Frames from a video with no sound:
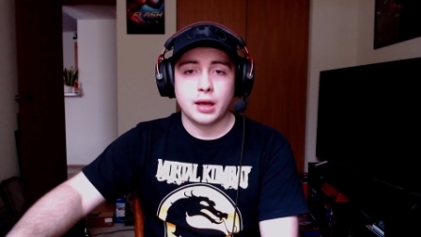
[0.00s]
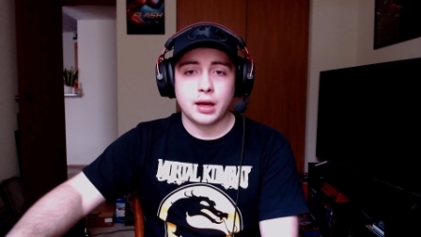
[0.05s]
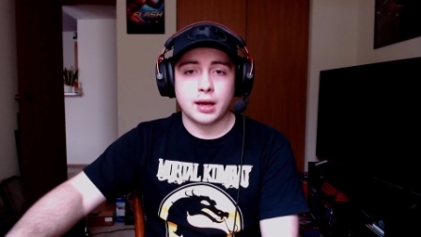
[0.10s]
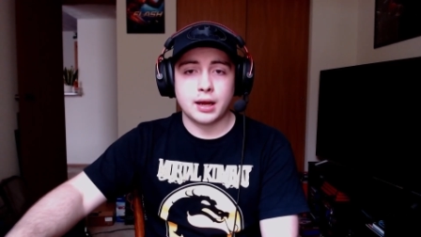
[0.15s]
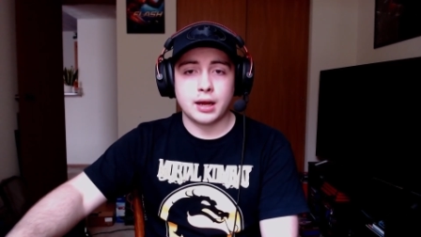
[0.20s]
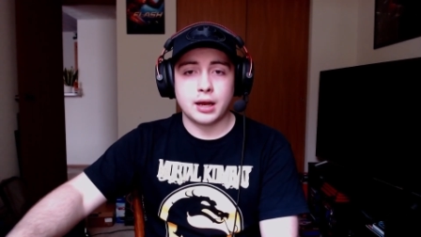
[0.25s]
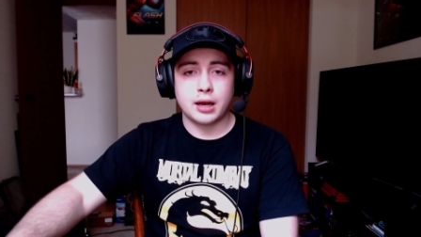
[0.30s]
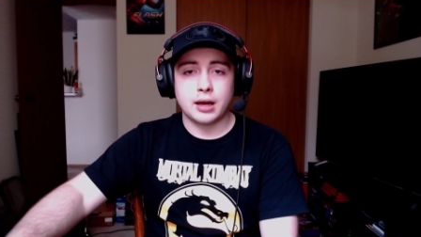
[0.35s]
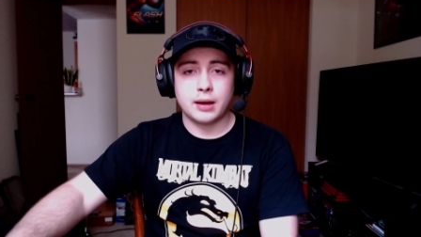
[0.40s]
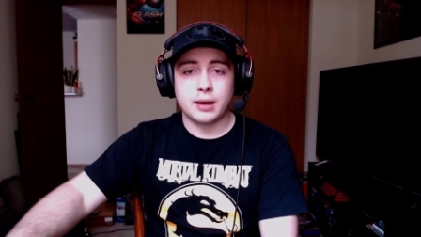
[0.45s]

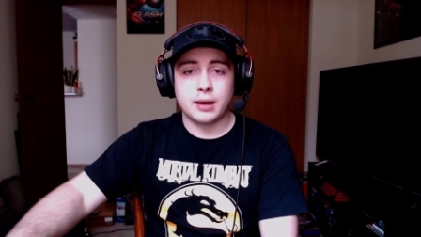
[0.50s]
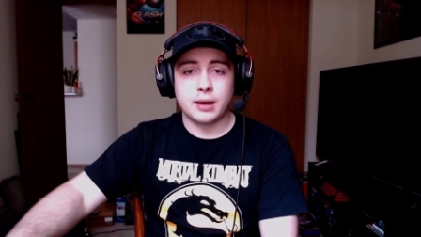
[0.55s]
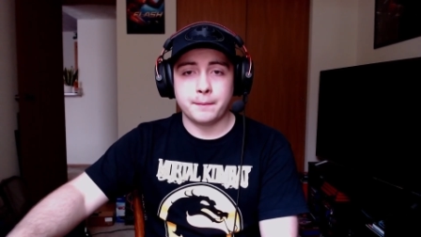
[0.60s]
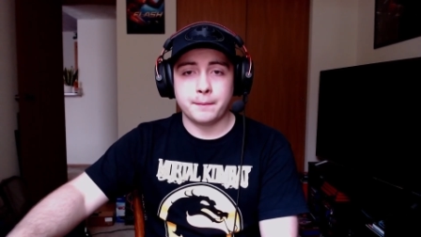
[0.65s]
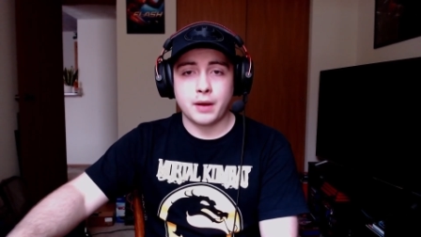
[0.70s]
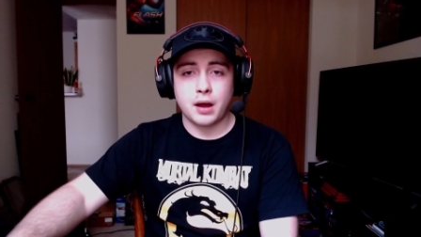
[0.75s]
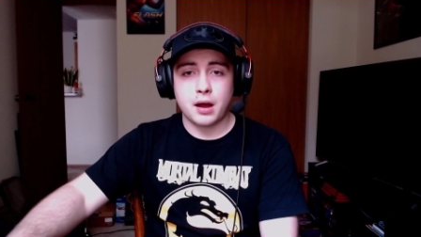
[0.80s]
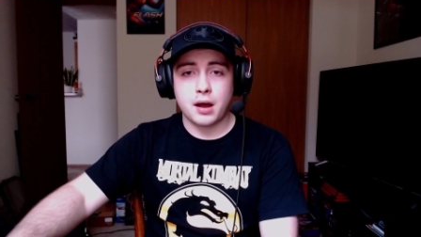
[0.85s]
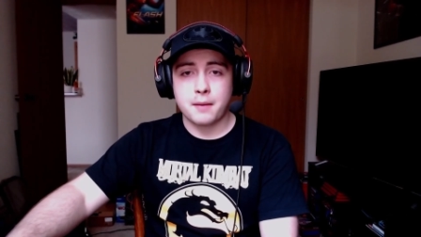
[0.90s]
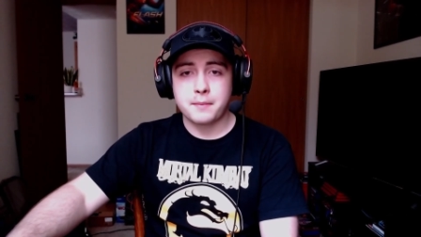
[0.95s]
um,
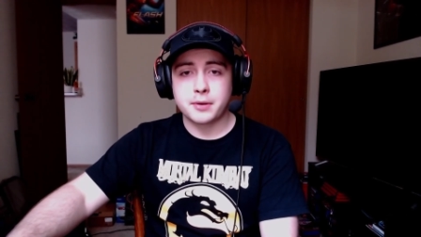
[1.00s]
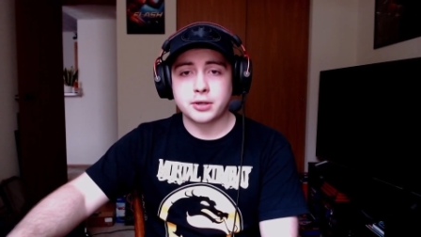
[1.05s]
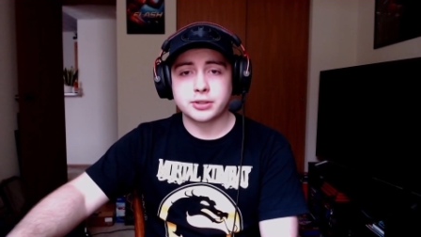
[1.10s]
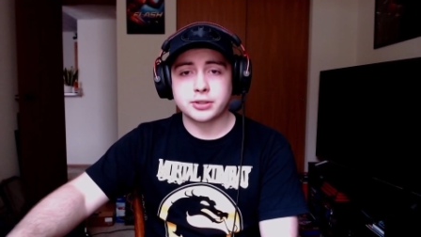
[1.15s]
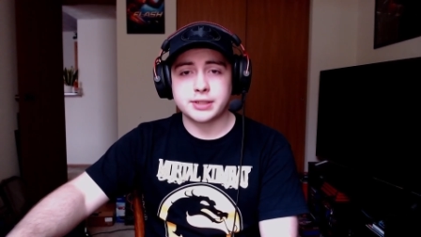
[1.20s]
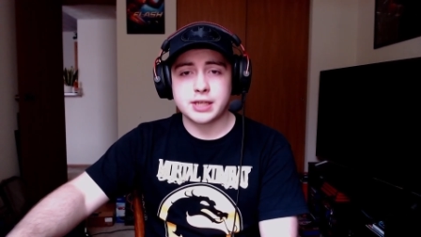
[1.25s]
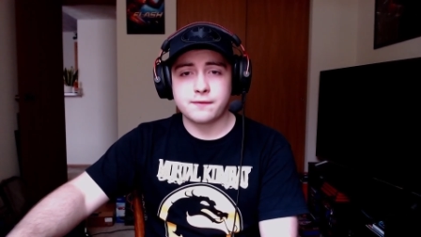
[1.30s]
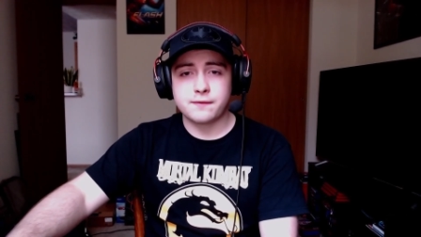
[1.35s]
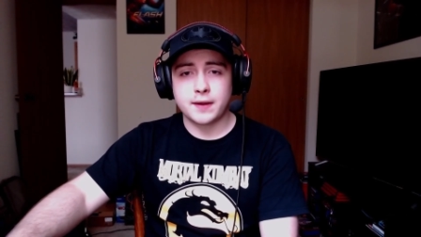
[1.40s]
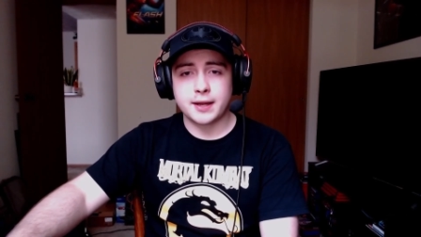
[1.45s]
I'm gonna
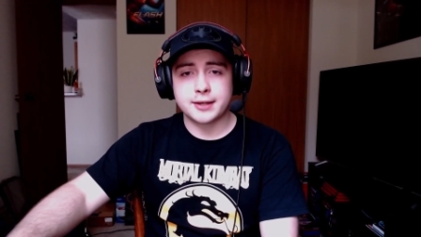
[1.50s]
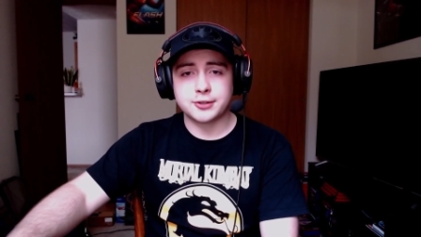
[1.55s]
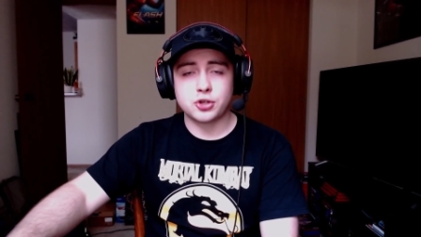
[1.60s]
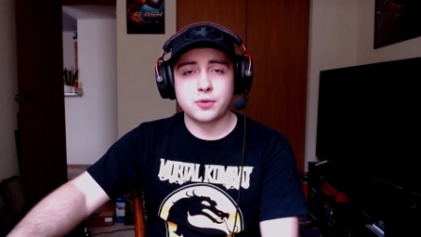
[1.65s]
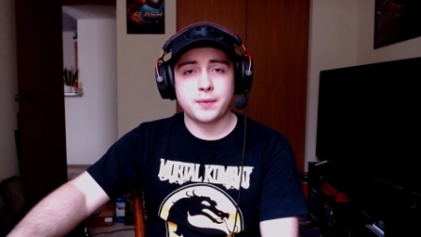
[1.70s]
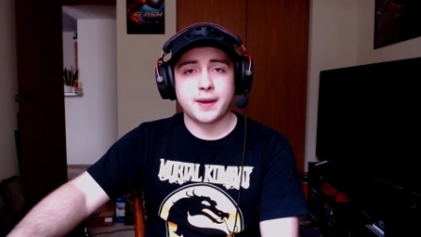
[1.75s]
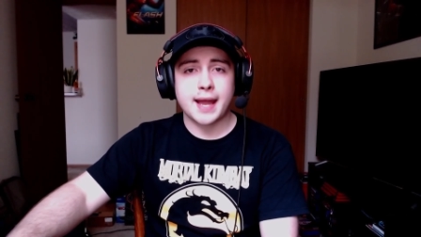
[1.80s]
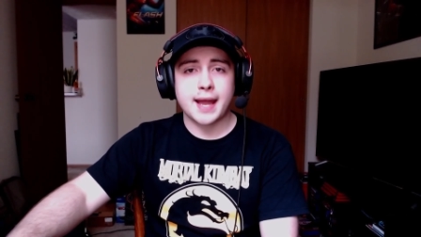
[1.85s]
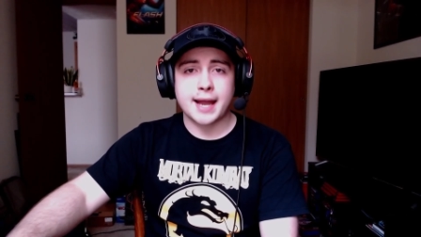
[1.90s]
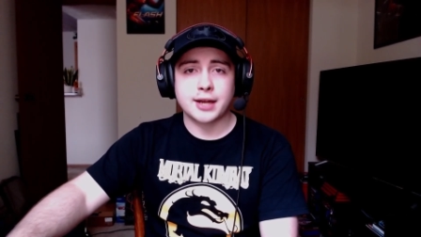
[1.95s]
see if I can do a
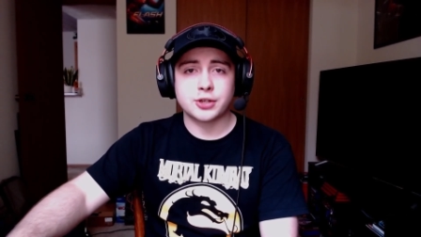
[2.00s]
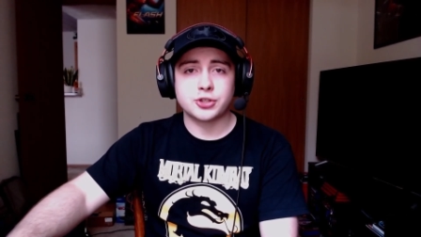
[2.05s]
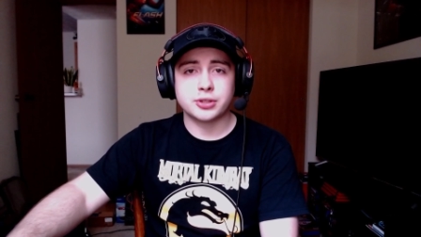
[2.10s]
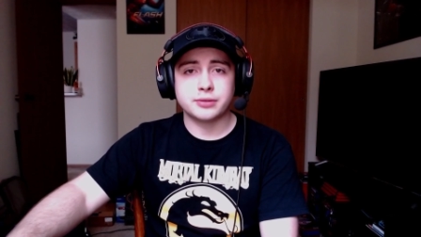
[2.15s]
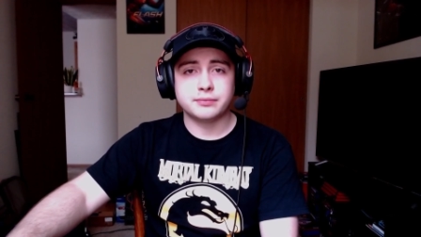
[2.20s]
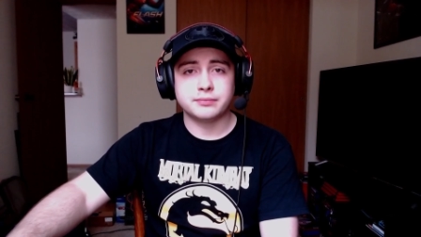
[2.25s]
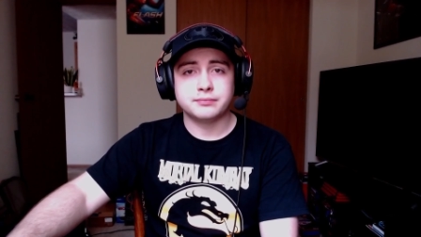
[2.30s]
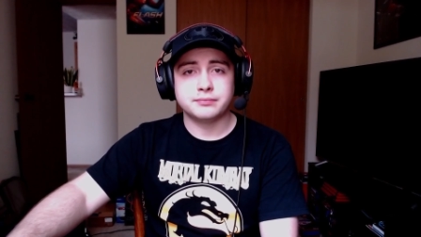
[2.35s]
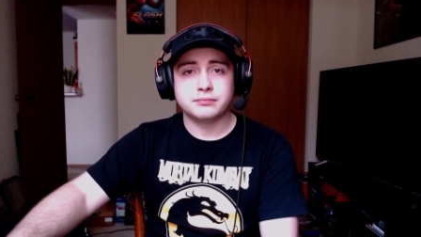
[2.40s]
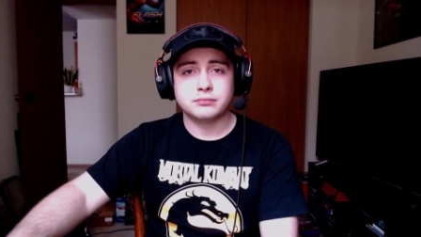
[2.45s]

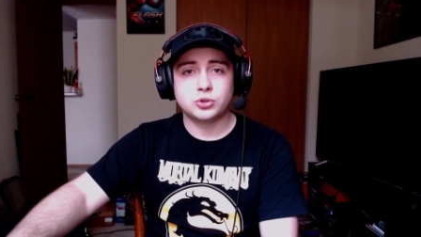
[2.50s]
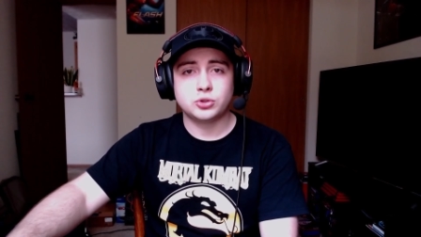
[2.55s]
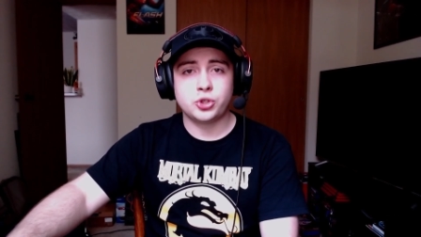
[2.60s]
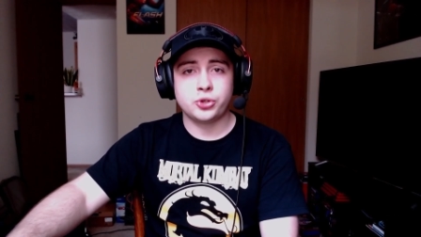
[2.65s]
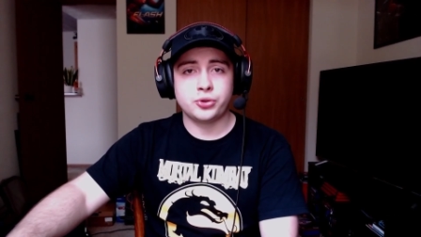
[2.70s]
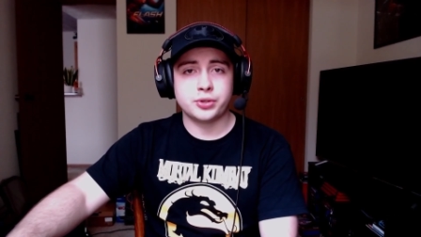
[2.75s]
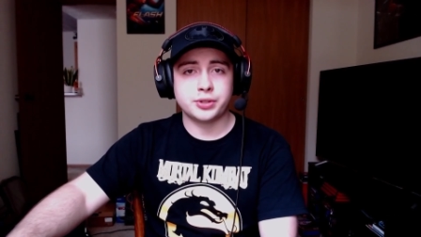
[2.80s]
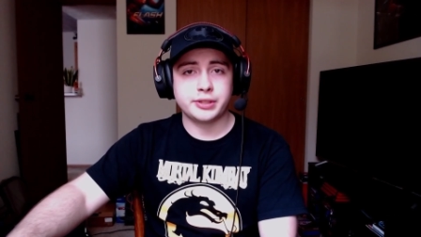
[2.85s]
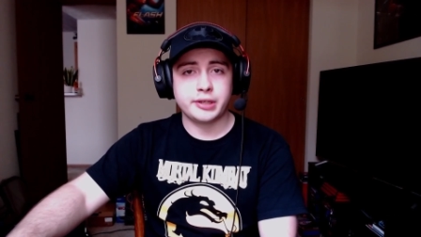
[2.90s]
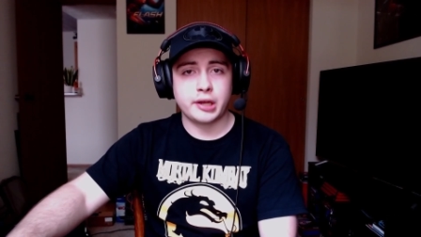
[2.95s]
reaction to
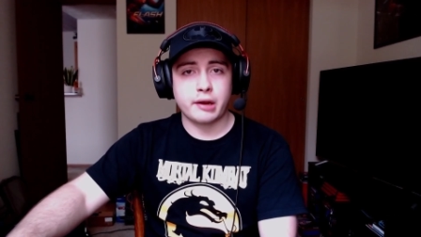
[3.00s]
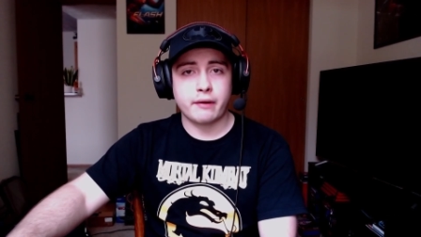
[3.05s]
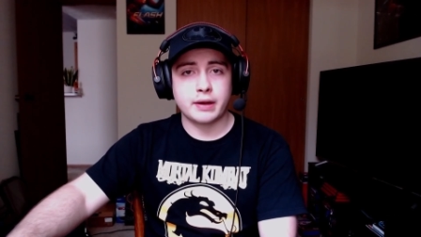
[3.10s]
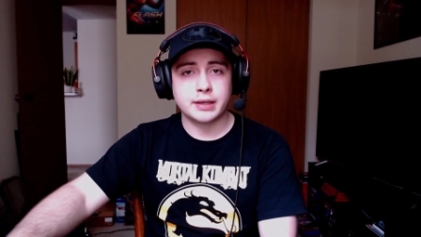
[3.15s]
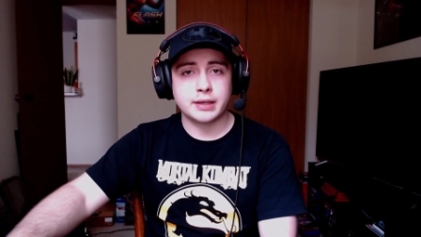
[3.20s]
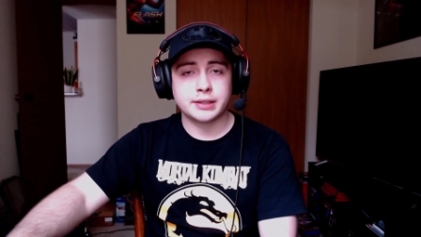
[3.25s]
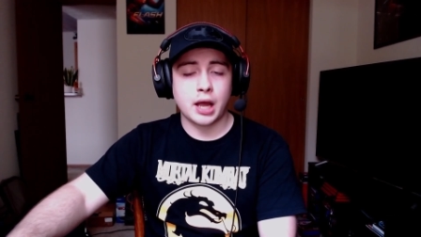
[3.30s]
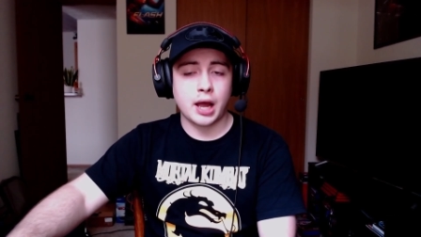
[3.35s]
the series.